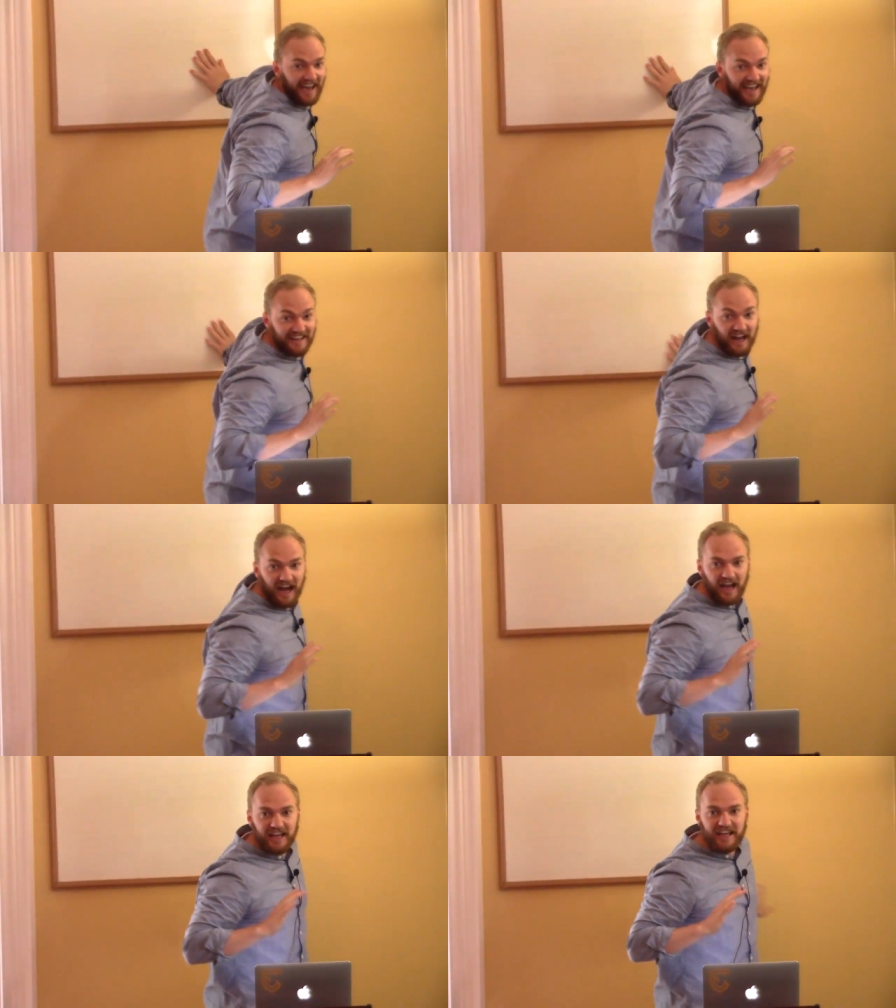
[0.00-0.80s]
And
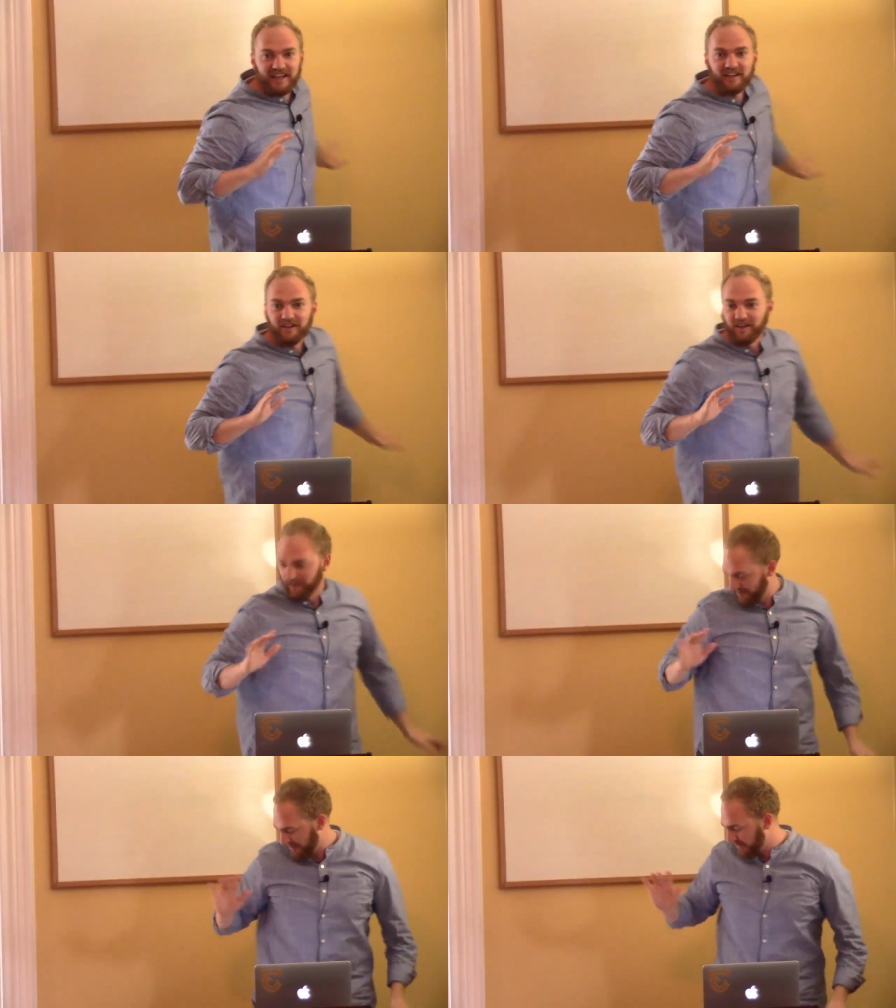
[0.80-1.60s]
I hit
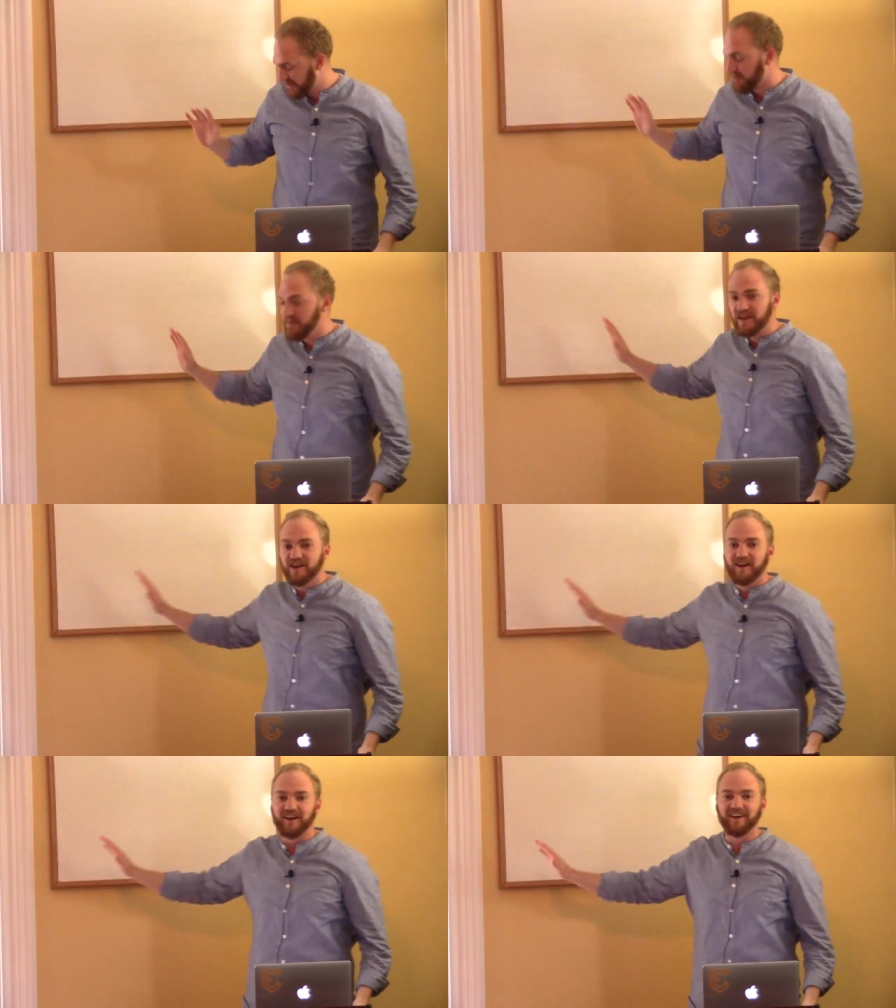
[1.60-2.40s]
this
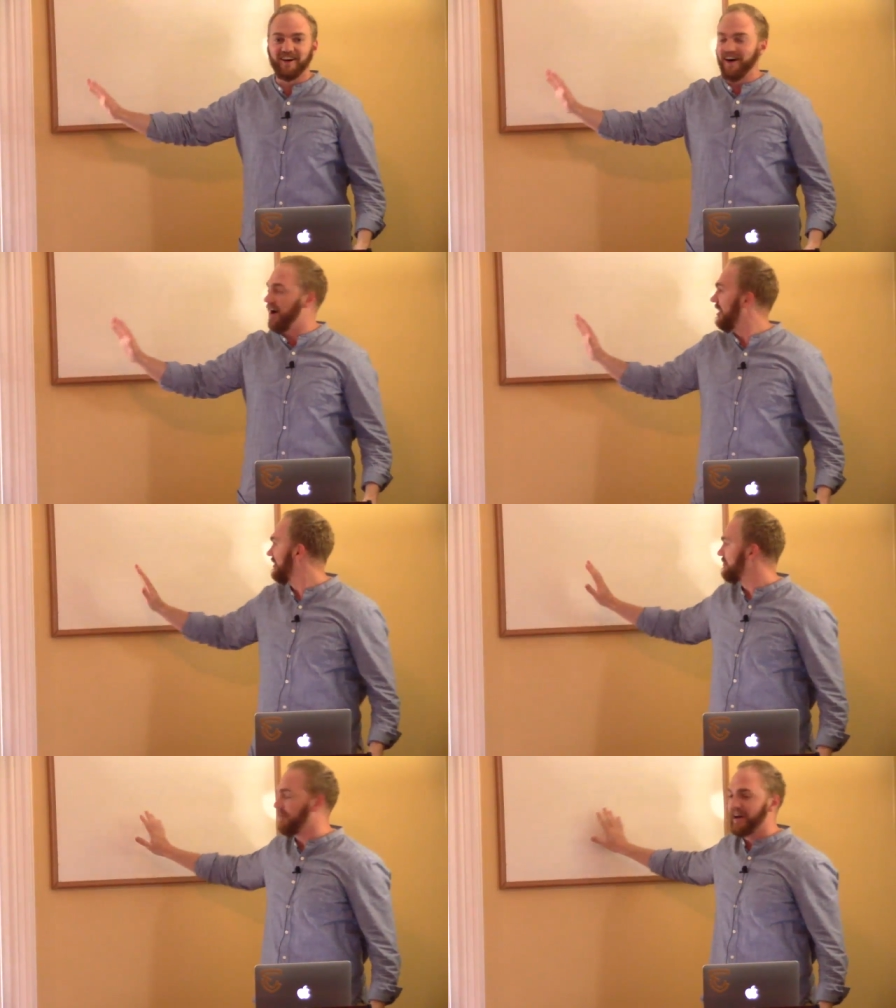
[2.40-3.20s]
mirror
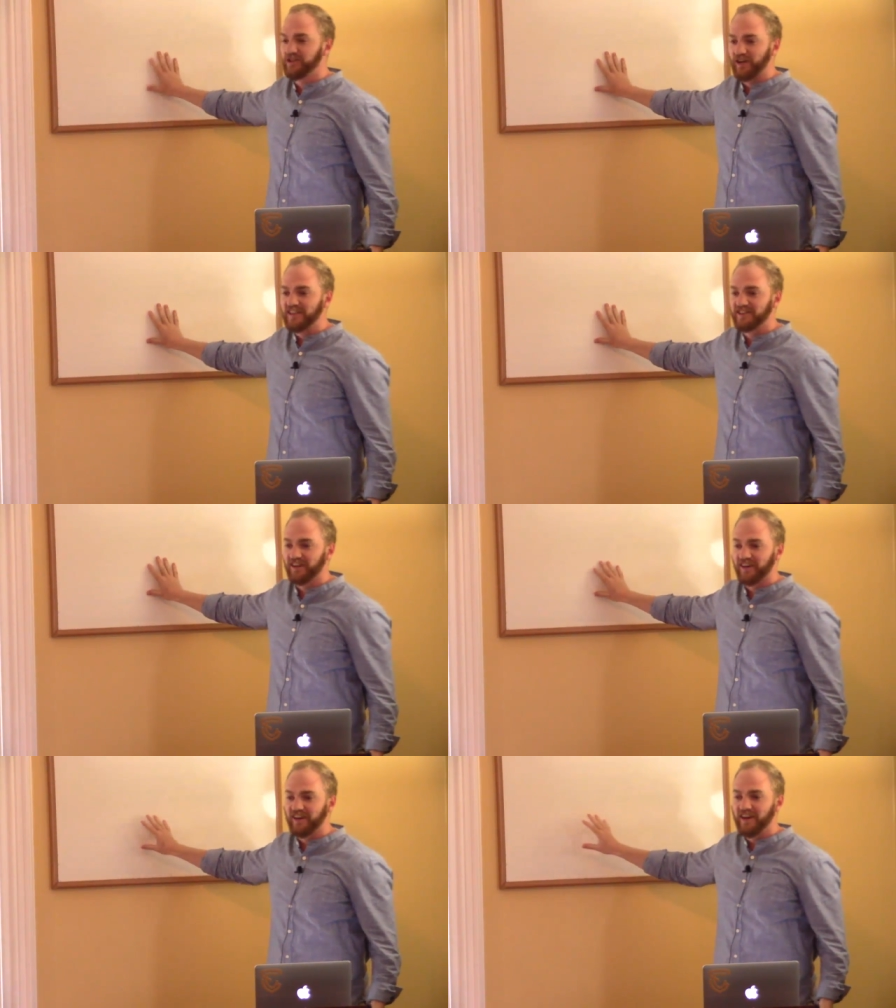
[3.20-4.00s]
on my
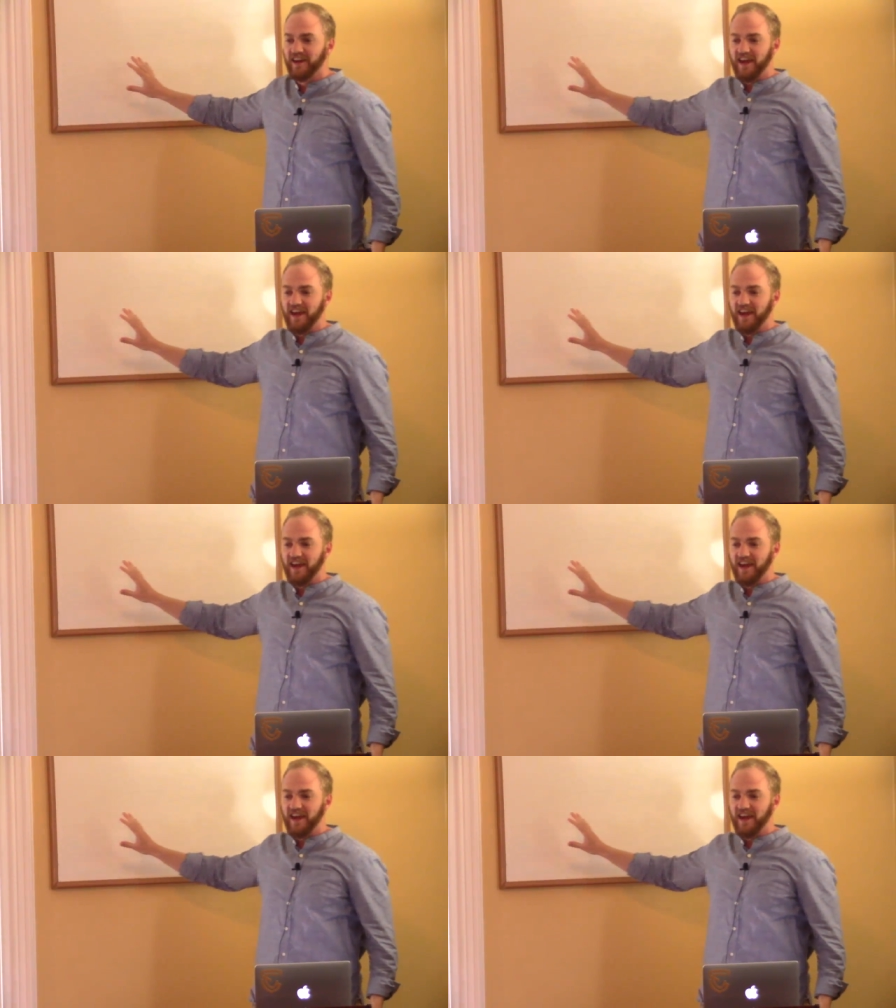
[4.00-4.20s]
dresser